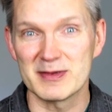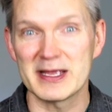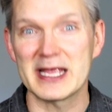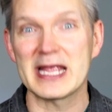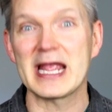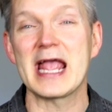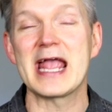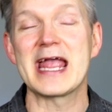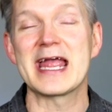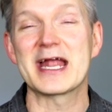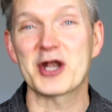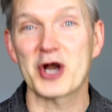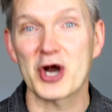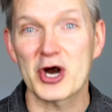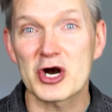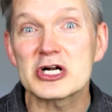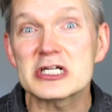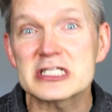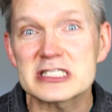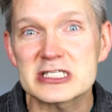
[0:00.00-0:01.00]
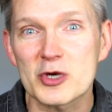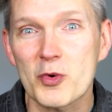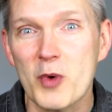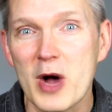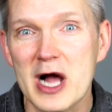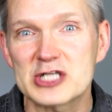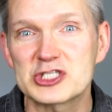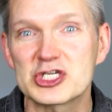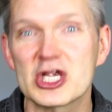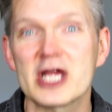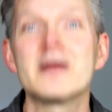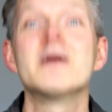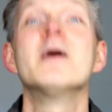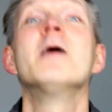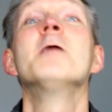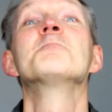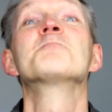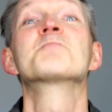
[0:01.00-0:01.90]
me. It hurts to watch it.